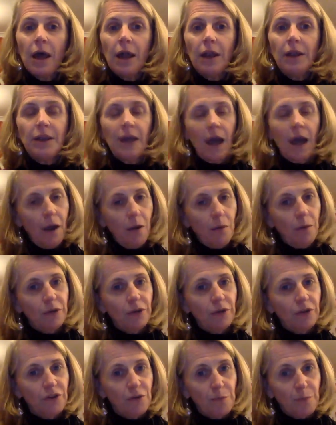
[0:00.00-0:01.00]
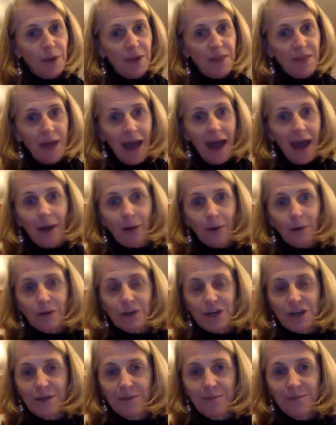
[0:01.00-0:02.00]
Now I want you to breathe
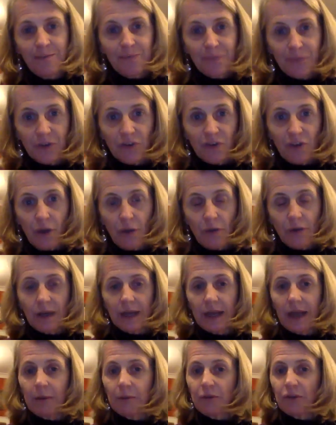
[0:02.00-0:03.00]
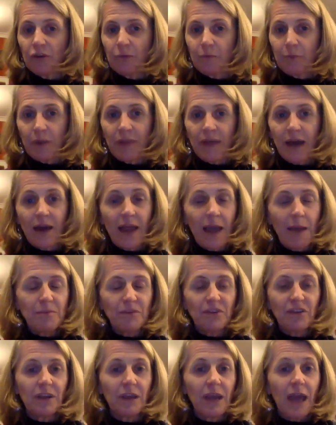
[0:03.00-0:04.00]
out totally. I want you to breathe out,
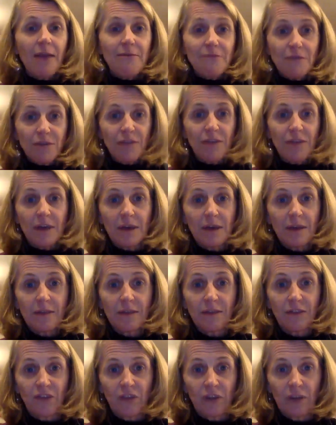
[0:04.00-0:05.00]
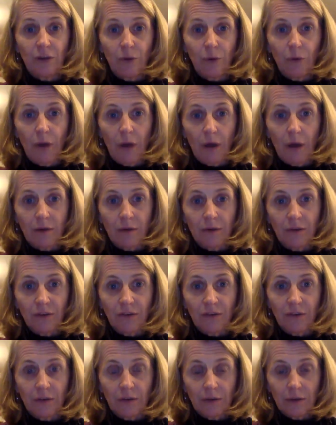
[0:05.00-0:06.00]
empty everything that's in your
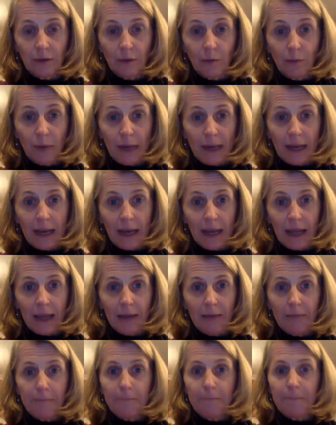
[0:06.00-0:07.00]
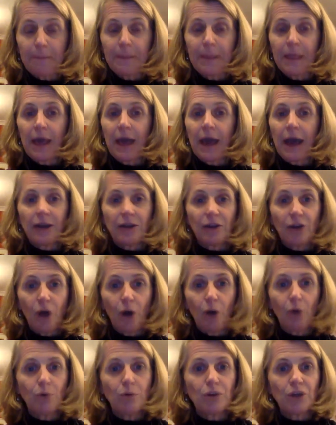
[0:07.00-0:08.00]
lungs completely, and
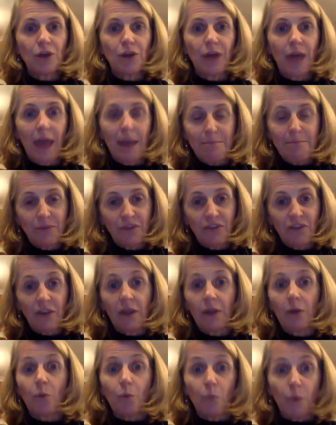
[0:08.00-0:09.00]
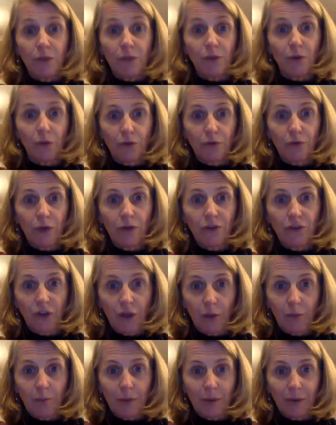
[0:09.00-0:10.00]
hold on empty with your throat
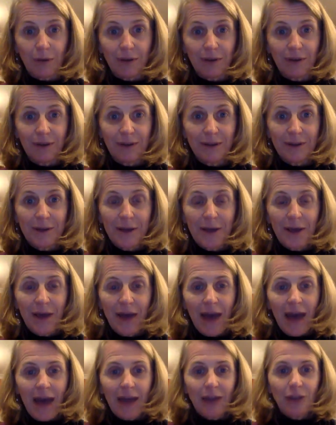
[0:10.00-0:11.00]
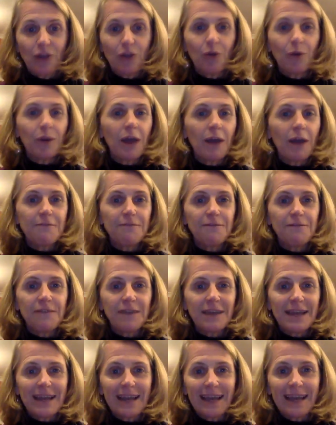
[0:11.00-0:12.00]
open. You're now
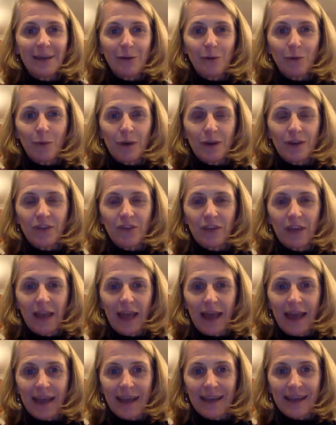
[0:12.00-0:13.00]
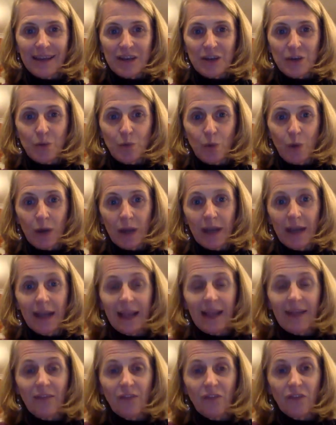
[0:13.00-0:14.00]
feeling what it's like to work
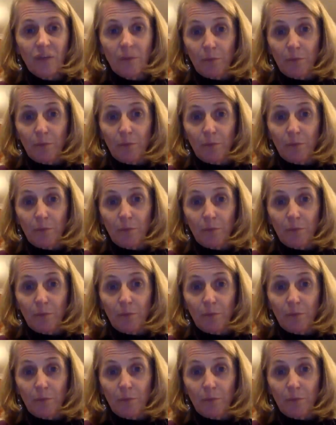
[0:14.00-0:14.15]
against the